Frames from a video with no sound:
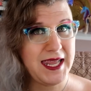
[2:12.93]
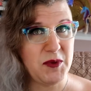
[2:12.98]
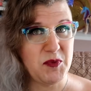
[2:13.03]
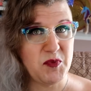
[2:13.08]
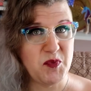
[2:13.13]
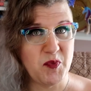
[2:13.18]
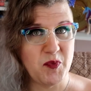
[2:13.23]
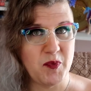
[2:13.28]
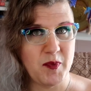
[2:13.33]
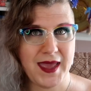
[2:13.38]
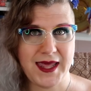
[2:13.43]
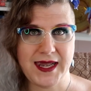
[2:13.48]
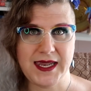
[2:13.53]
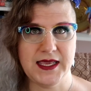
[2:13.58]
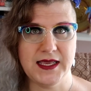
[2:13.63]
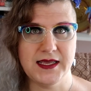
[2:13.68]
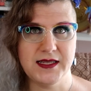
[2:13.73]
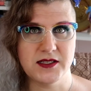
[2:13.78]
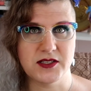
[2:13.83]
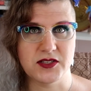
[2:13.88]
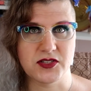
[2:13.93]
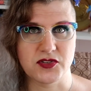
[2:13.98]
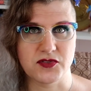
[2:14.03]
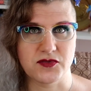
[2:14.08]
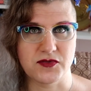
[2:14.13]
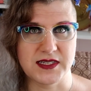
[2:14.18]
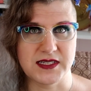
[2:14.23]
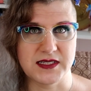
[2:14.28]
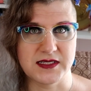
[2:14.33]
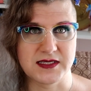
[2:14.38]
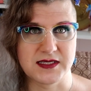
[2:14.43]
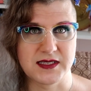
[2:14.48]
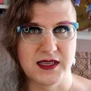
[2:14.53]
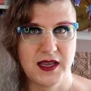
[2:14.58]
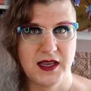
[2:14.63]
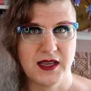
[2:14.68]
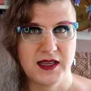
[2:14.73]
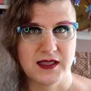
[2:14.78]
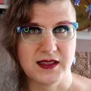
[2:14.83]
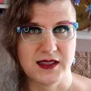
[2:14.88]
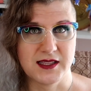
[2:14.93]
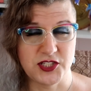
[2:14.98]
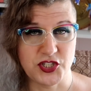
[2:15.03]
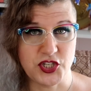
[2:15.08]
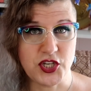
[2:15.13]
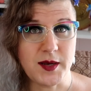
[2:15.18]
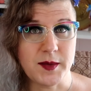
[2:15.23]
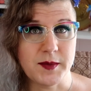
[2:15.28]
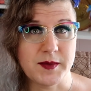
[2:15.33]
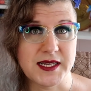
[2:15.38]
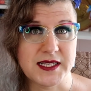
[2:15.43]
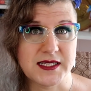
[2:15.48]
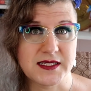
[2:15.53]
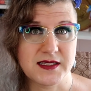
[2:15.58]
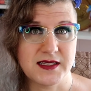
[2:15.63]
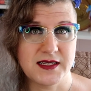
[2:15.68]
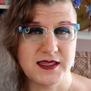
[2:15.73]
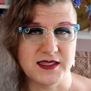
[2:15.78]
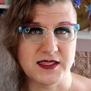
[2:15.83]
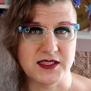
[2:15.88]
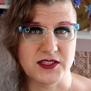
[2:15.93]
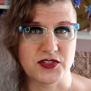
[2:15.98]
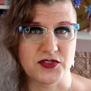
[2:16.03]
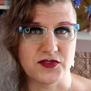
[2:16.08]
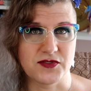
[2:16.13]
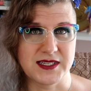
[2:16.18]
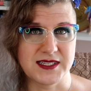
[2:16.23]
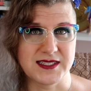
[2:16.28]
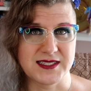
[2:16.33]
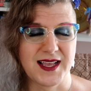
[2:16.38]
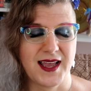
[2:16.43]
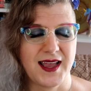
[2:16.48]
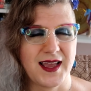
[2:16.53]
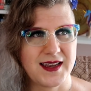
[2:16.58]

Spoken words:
many industries, legitimate industries.